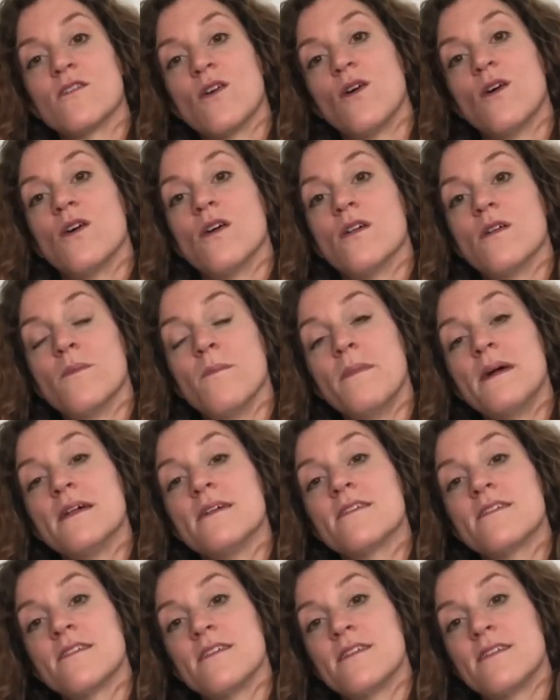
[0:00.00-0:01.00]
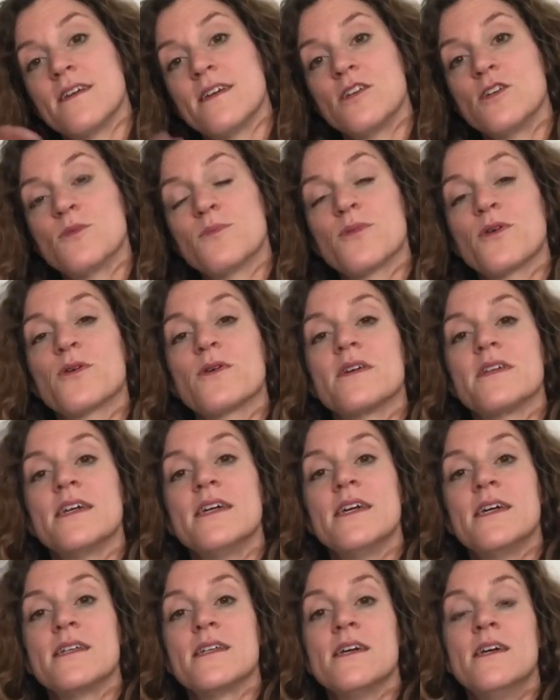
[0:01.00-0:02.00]
all melted and you pour it
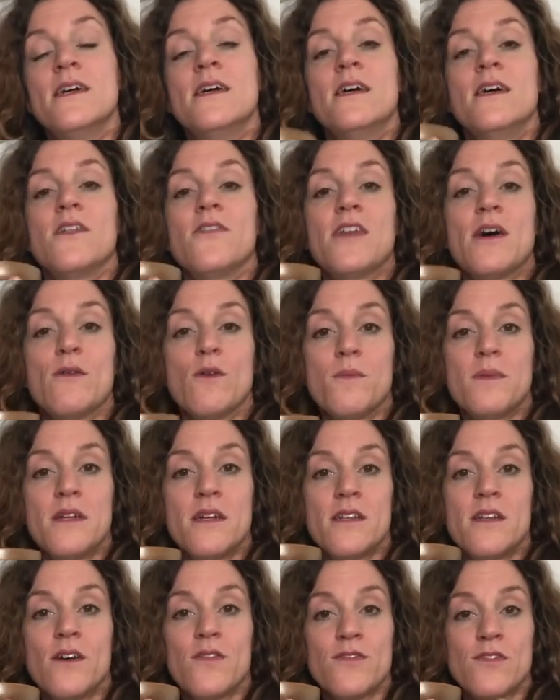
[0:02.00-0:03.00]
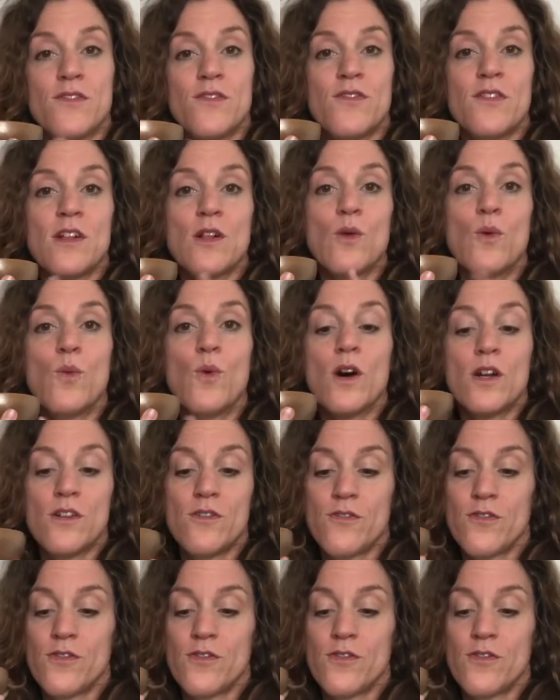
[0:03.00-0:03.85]
in, that will be enough to fill one of